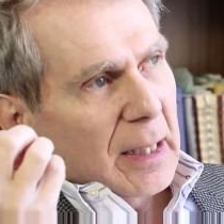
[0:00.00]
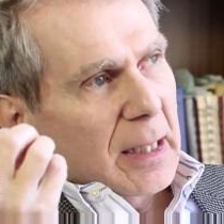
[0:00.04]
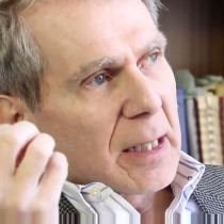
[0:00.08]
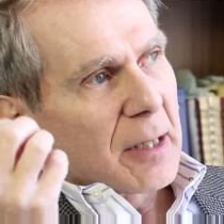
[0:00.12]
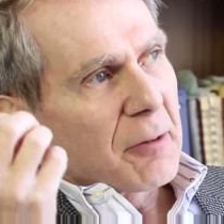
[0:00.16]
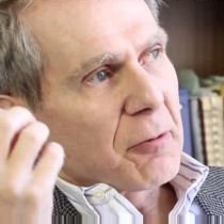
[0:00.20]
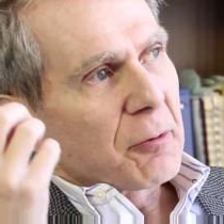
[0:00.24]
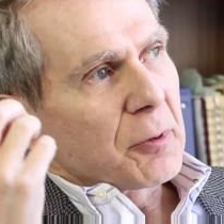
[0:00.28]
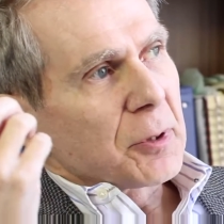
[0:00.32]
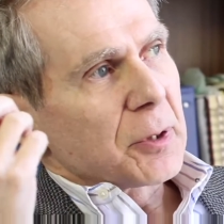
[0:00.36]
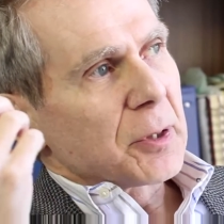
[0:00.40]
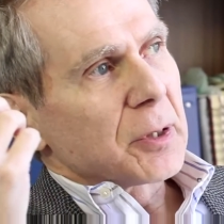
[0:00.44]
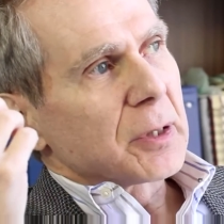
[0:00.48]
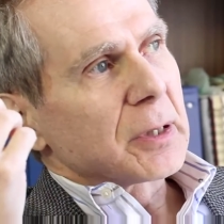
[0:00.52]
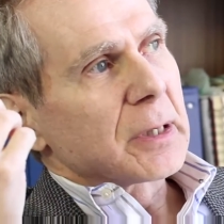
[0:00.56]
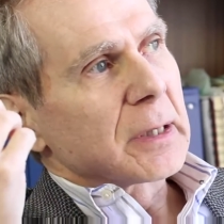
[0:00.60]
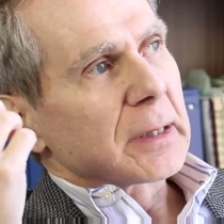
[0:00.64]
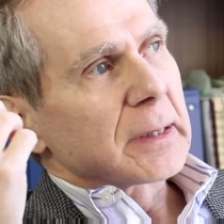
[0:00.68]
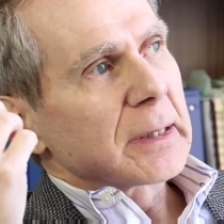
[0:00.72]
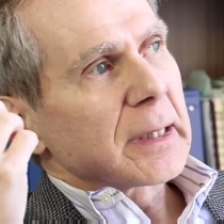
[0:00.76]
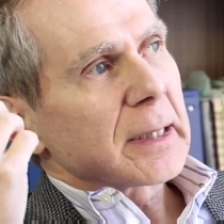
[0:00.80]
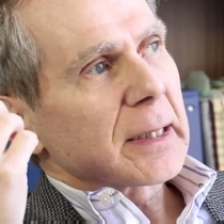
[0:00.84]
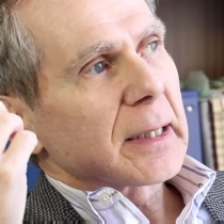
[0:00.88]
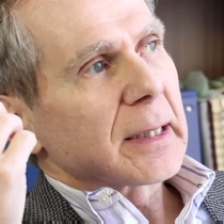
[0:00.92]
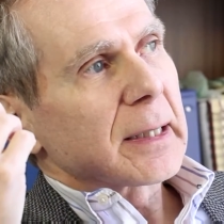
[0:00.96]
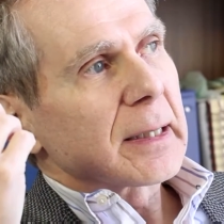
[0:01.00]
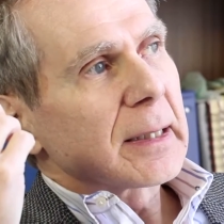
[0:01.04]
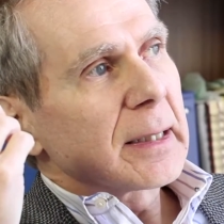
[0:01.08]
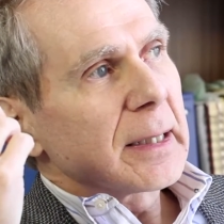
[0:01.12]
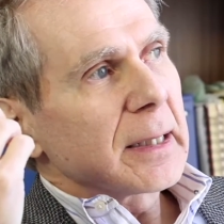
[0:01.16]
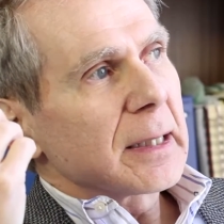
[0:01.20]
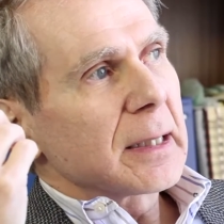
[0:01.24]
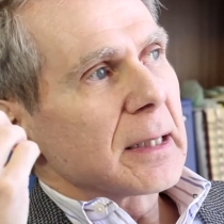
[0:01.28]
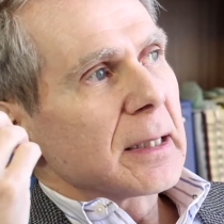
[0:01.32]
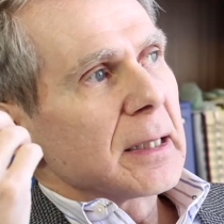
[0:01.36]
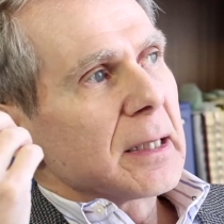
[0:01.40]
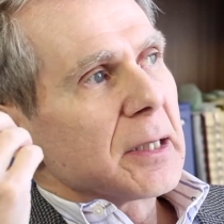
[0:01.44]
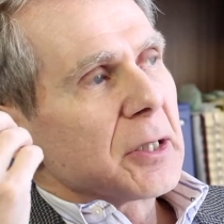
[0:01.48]
if we did not
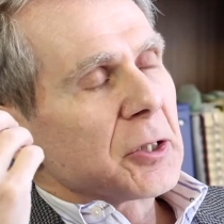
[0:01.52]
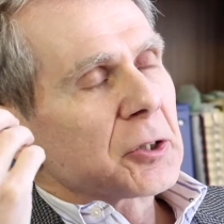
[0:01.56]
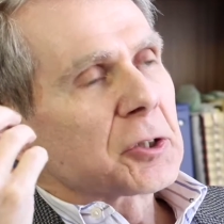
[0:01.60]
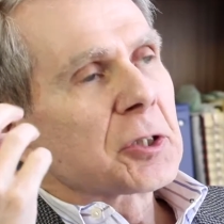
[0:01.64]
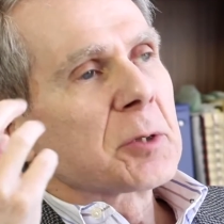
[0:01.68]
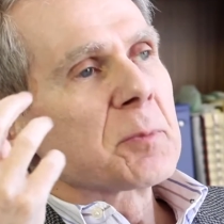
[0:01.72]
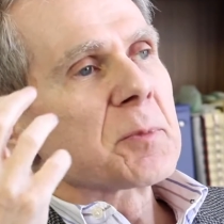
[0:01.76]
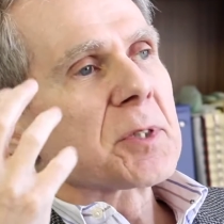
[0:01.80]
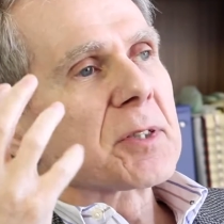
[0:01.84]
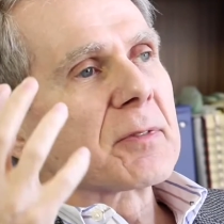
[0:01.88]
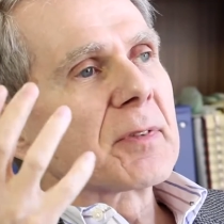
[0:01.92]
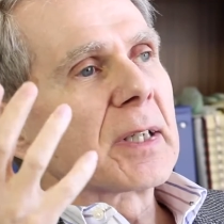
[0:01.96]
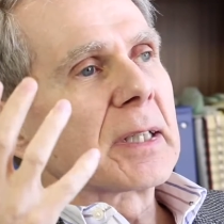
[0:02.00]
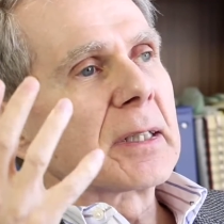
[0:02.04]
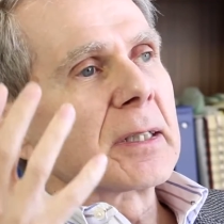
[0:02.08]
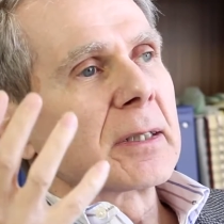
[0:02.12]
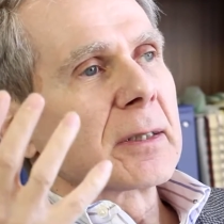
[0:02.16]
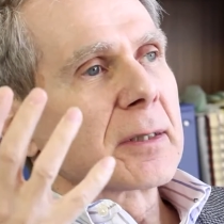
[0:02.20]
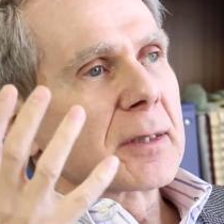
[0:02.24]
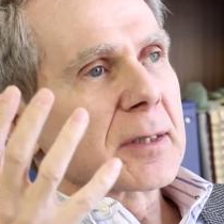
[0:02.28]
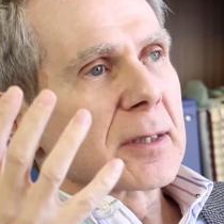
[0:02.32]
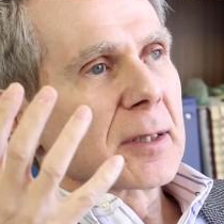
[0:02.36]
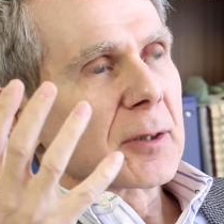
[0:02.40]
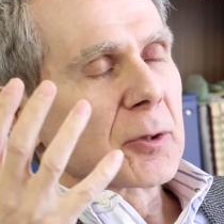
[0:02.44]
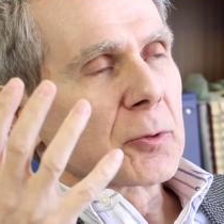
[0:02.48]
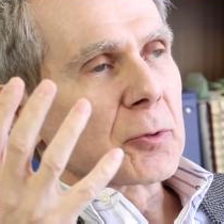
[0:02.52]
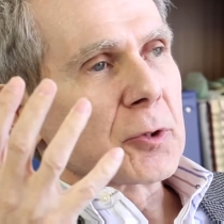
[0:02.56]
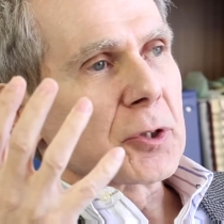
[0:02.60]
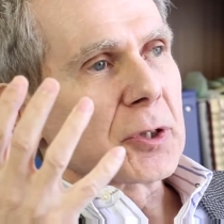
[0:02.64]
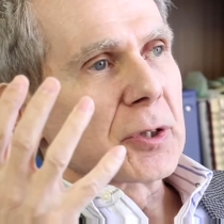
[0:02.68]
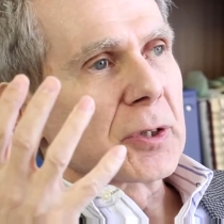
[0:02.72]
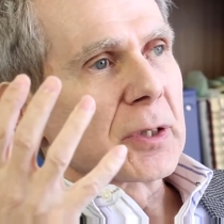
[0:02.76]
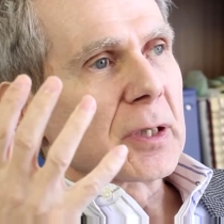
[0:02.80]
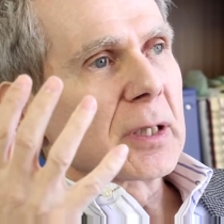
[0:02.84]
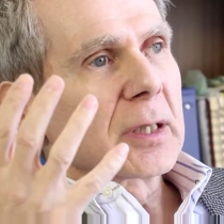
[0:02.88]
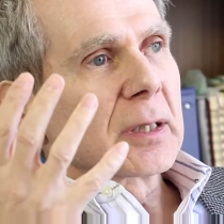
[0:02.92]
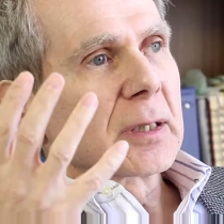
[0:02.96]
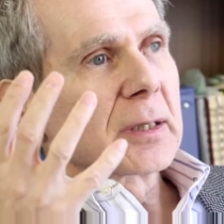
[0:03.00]
think in terms of ideal
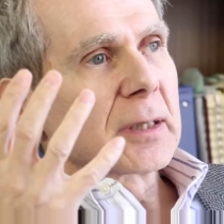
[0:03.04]
solution.